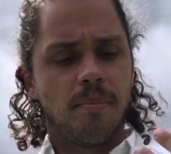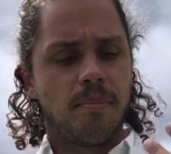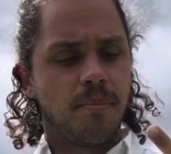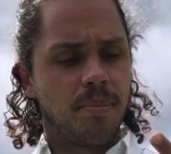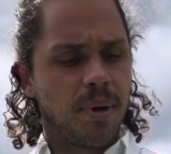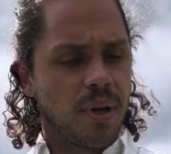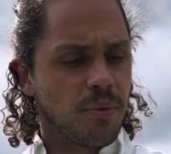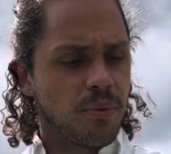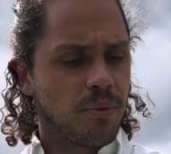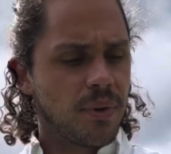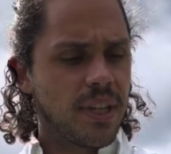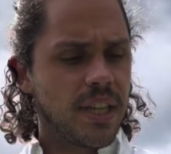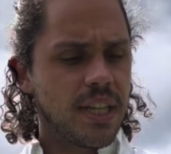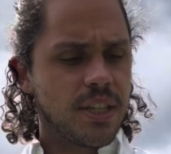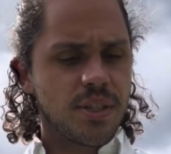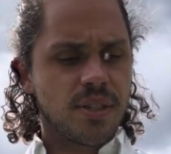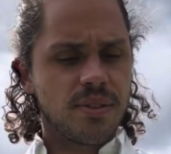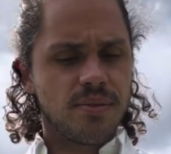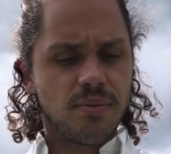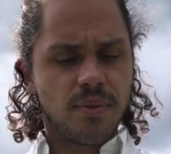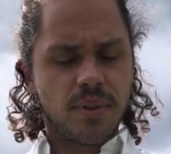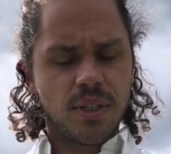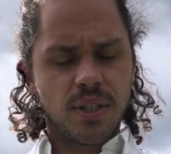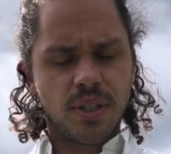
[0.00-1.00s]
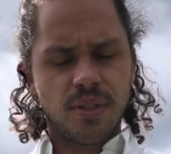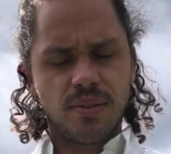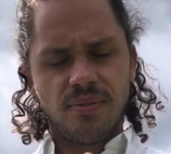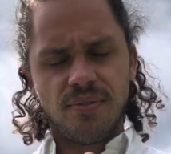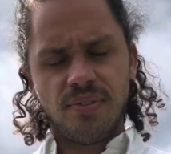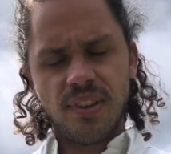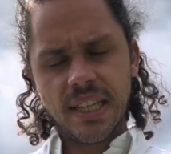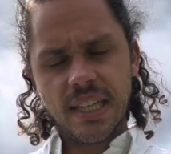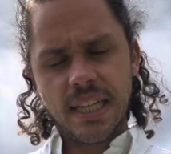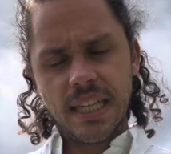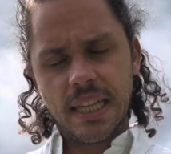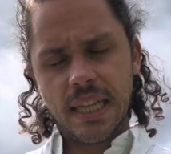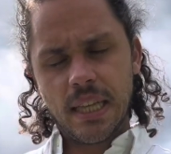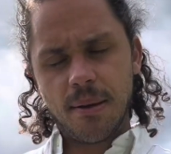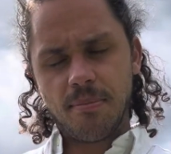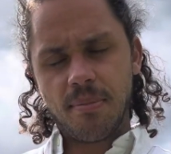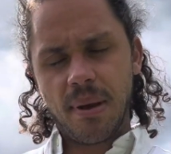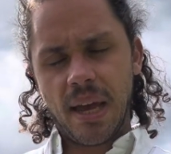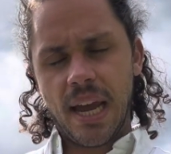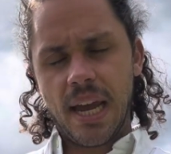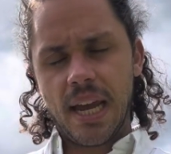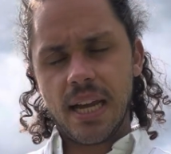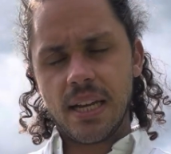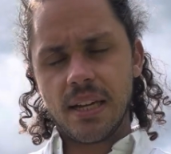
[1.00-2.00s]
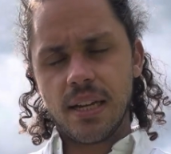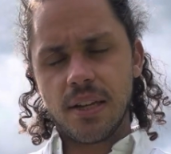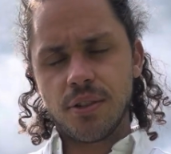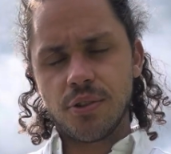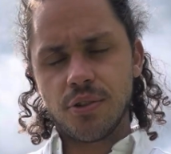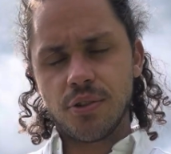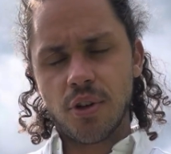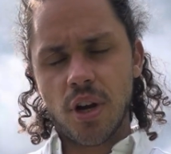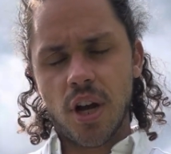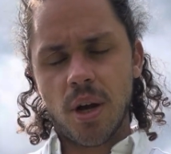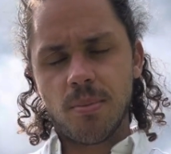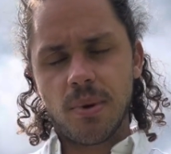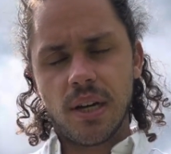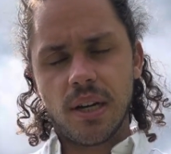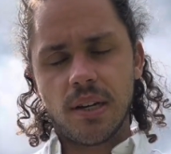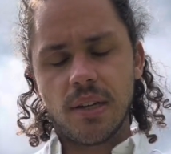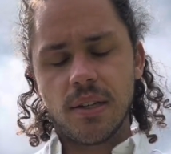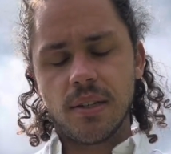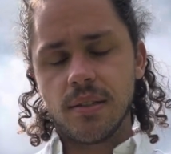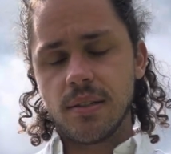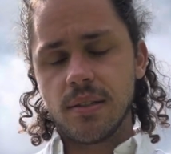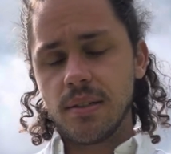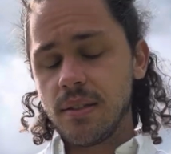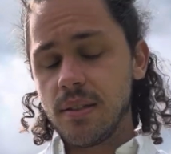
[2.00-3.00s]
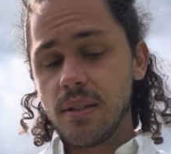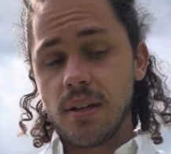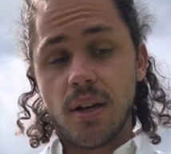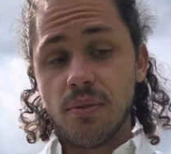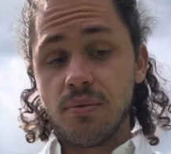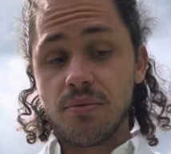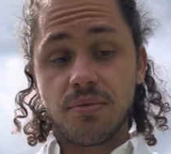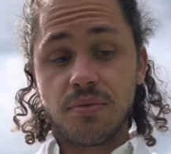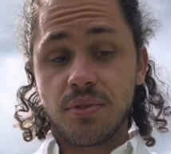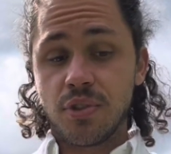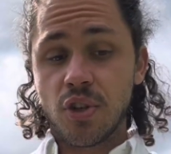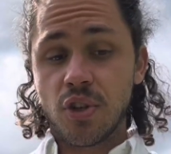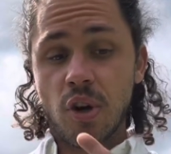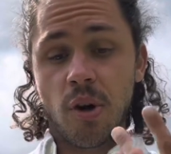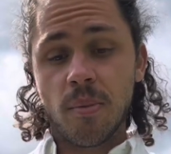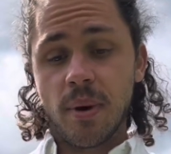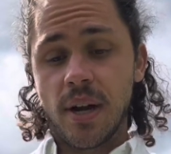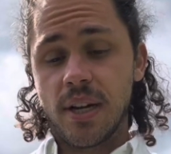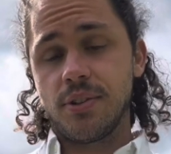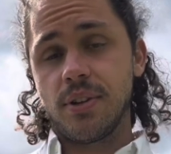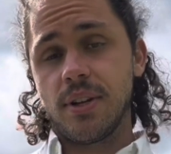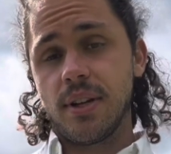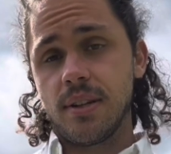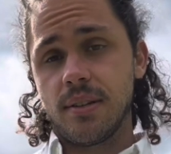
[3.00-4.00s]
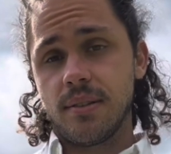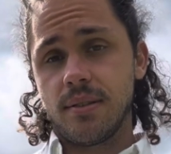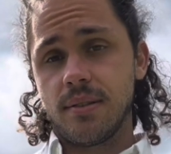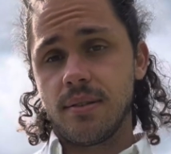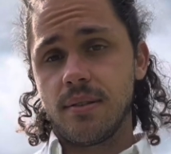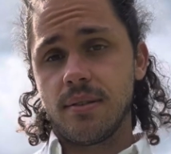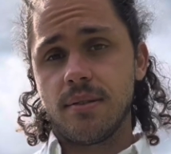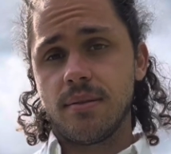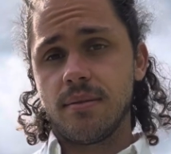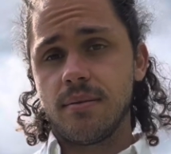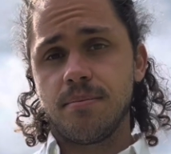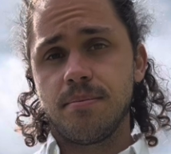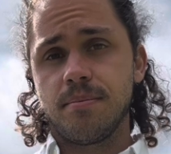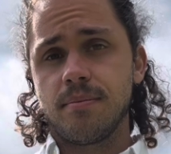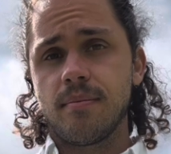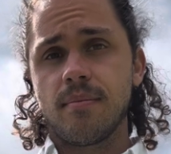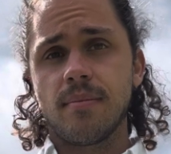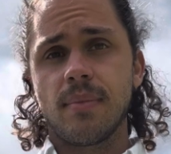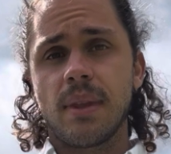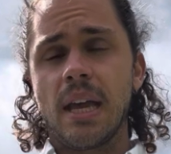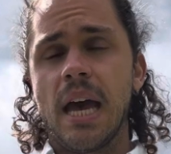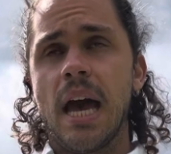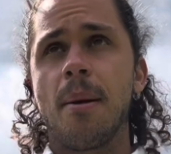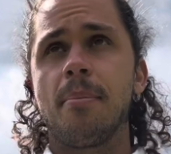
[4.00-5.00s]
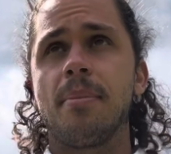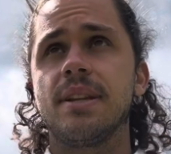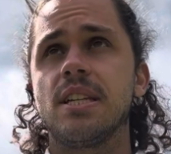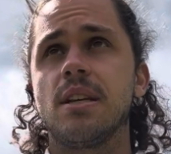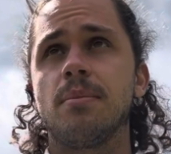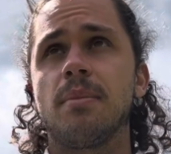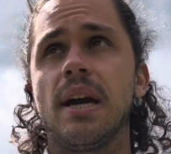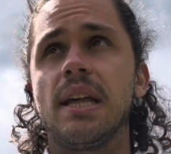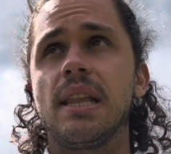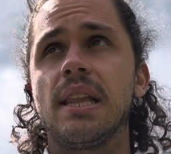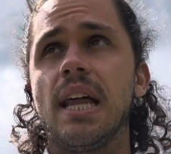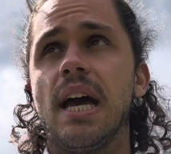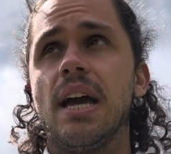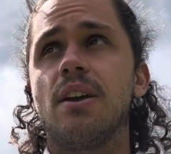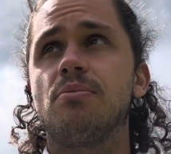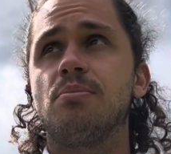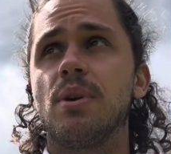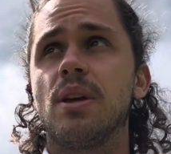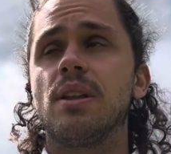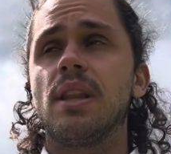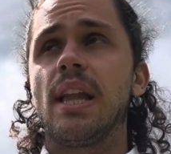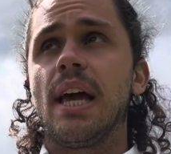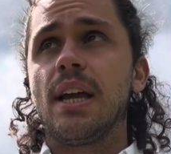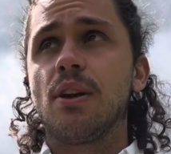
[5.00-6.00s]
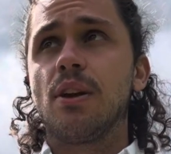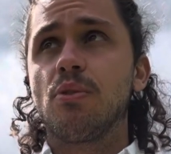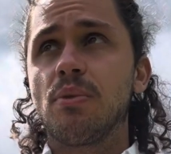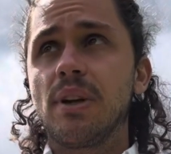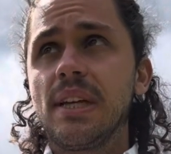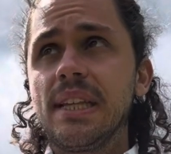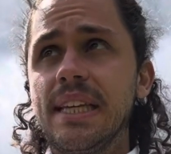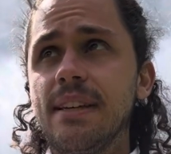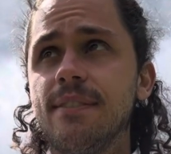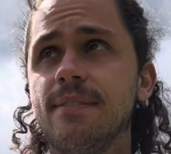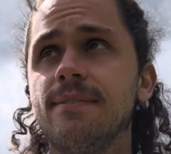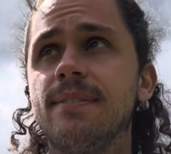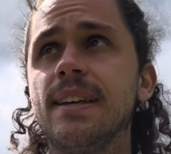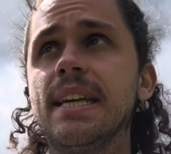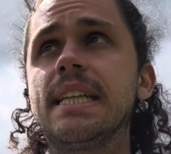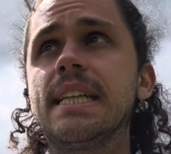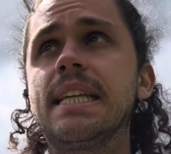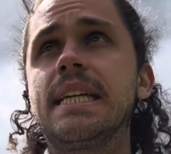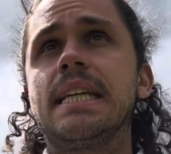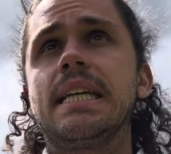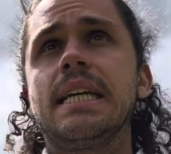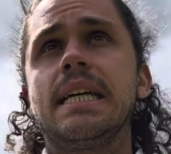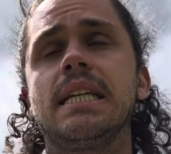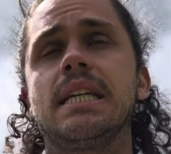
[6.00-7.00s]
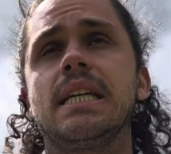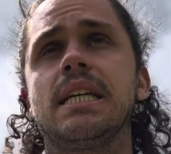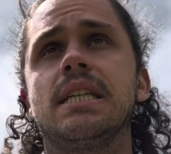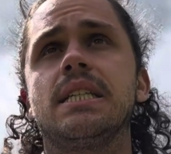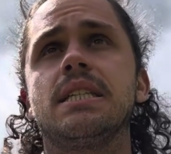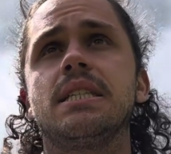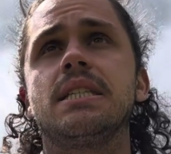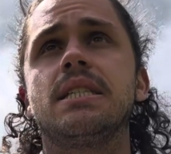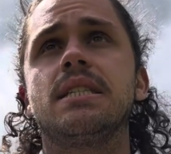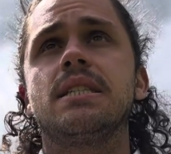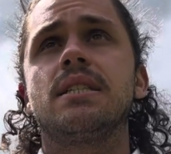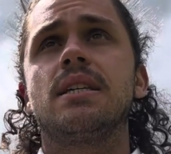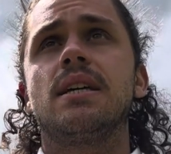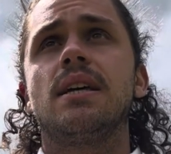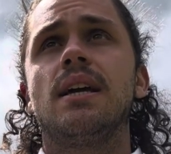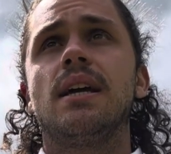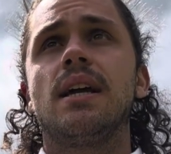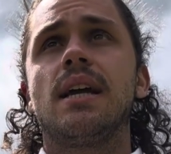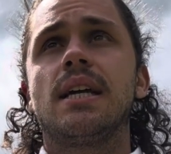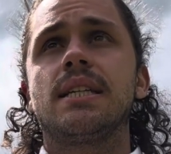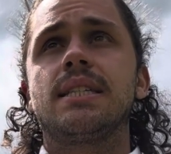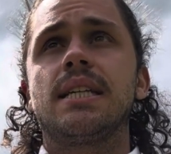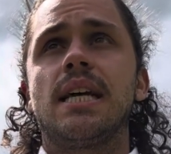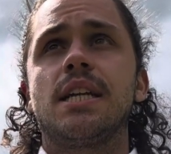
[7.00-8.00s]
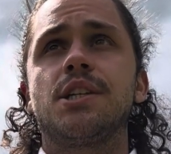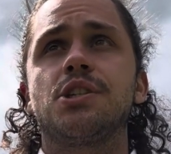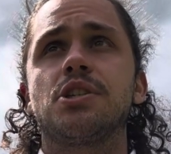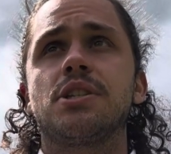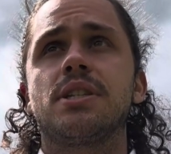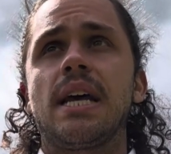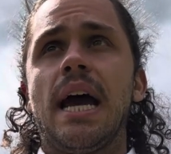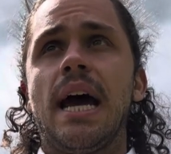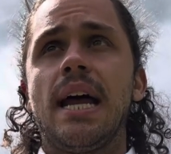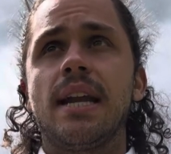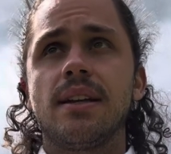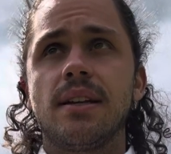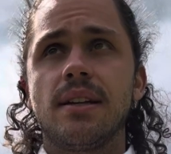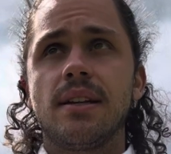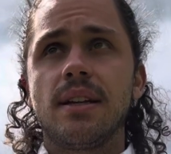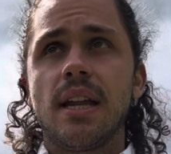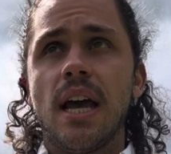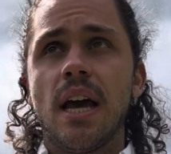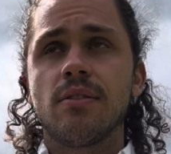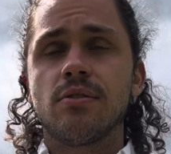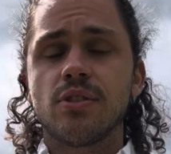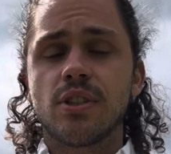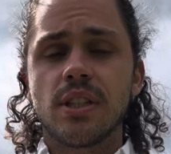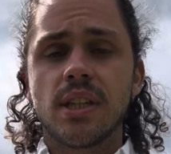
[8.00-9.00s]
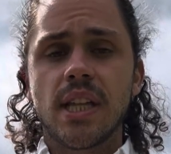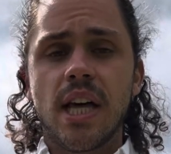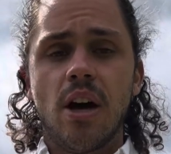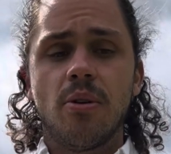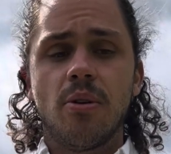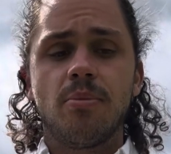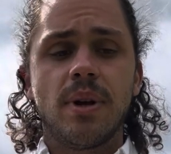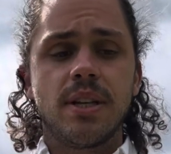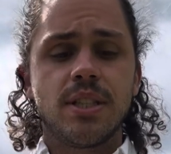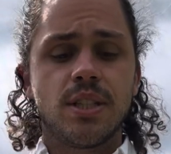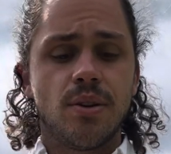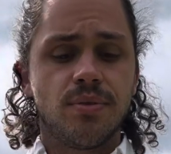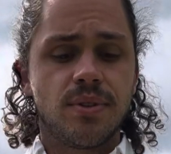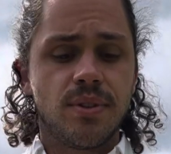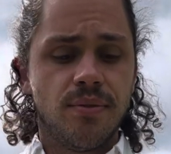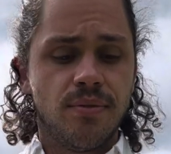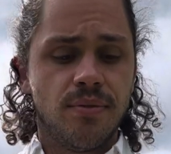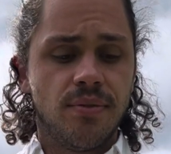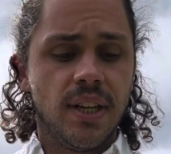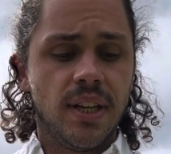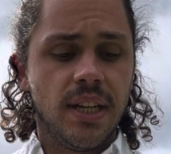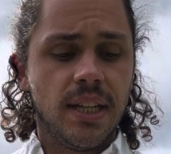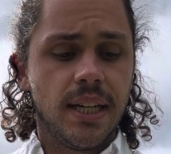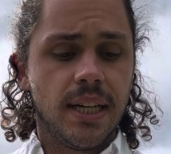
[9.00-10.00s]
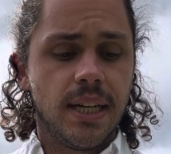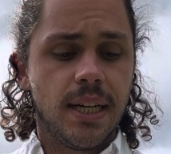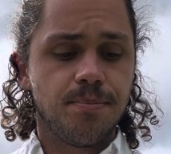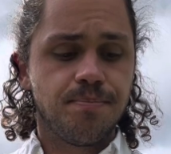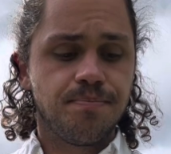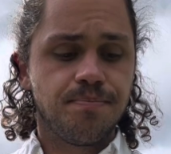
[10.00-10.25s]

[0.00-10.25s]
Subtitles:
But really just feeling the pain and trauma of so much that has happened in my life, but like really feeling it because I just hadn't ever allowed myself to feel it.